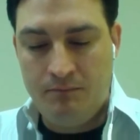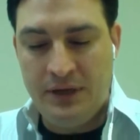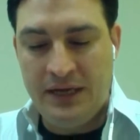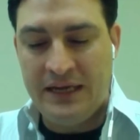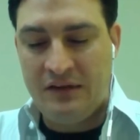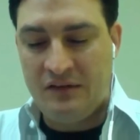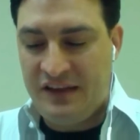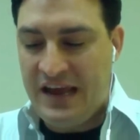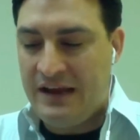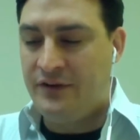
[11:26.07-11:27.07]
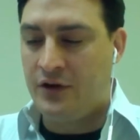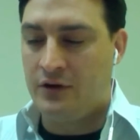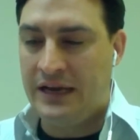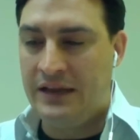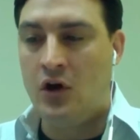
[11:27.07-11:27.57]
big
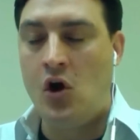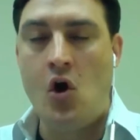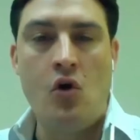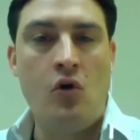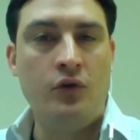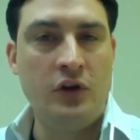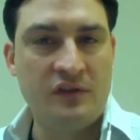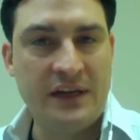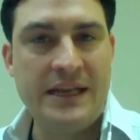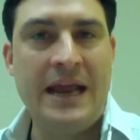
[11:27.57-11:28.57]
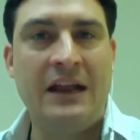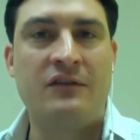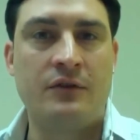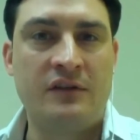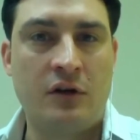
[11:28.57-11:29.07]
savior in the whole using an
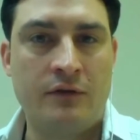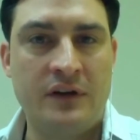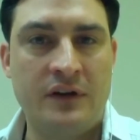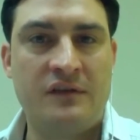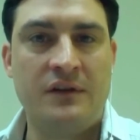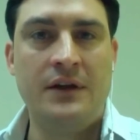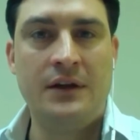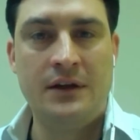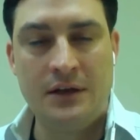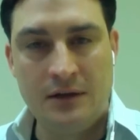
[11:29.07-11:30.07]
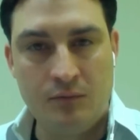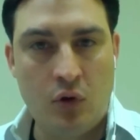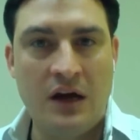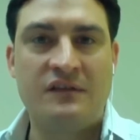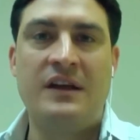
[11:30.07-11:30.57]
answering service
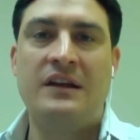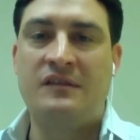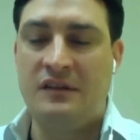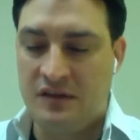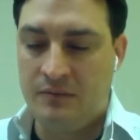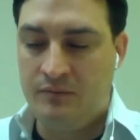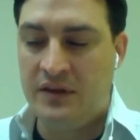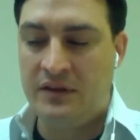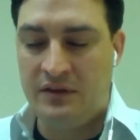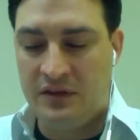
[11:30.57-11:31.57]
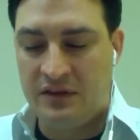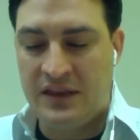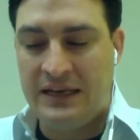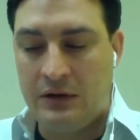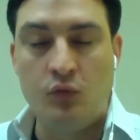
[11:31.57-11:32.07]
process. Is the
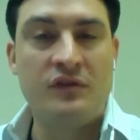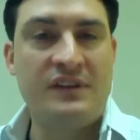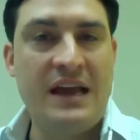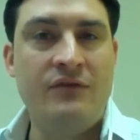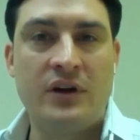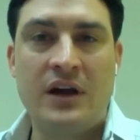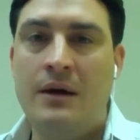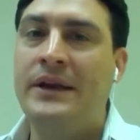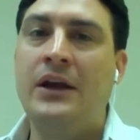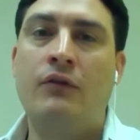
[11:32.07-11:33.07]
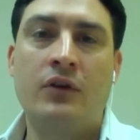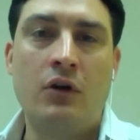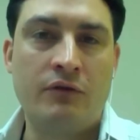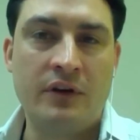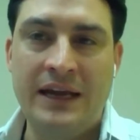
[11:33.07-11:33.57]
thing that will save your company over and
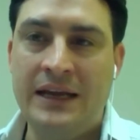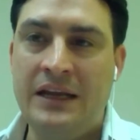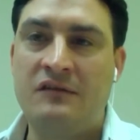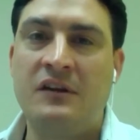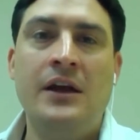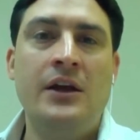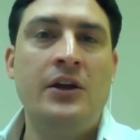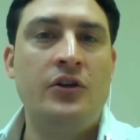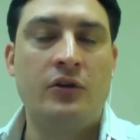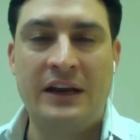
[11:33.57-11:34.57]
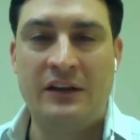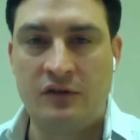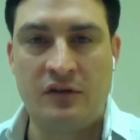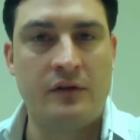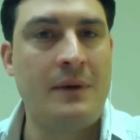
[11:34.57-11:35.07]
over again is your
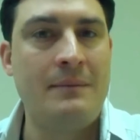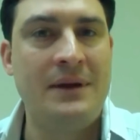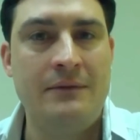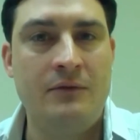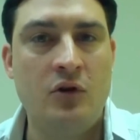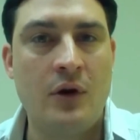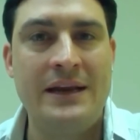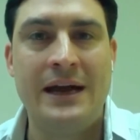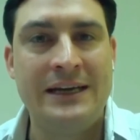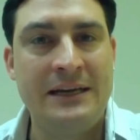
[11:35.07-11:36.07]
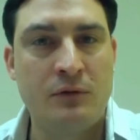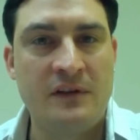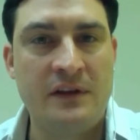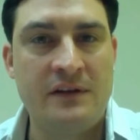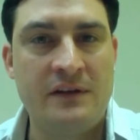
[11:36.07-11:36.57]
answering service might be great
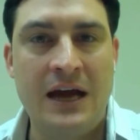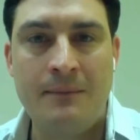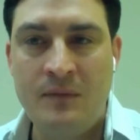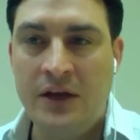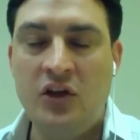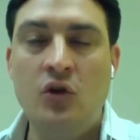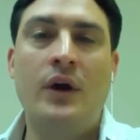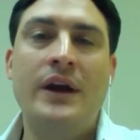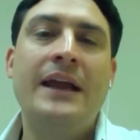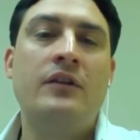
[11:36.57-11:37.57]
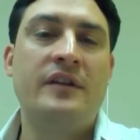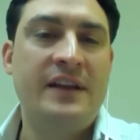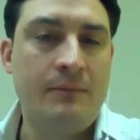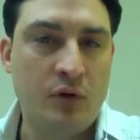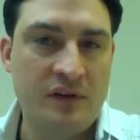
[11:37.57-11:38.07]
90% of the time. You want to hear the
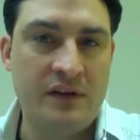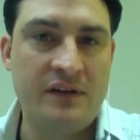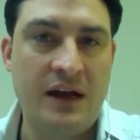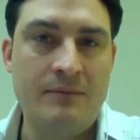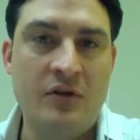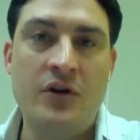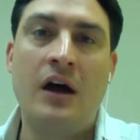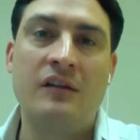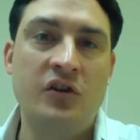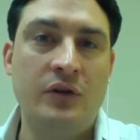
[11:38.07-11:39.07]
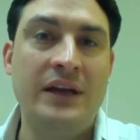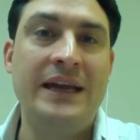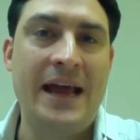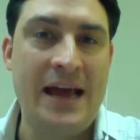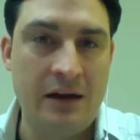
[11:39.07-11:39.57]
10% of the time they're not, so you can
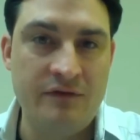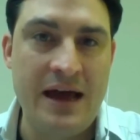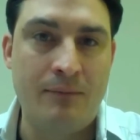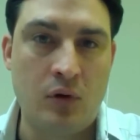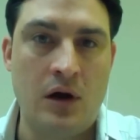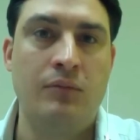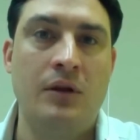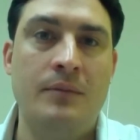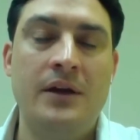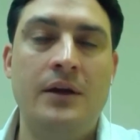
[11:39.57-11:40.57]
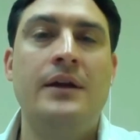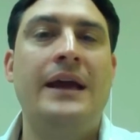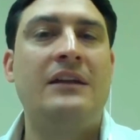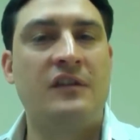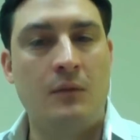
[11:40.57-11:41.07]
get ahead of that problem.
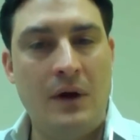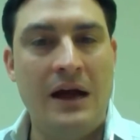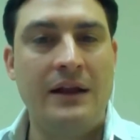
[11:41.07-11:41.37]
And so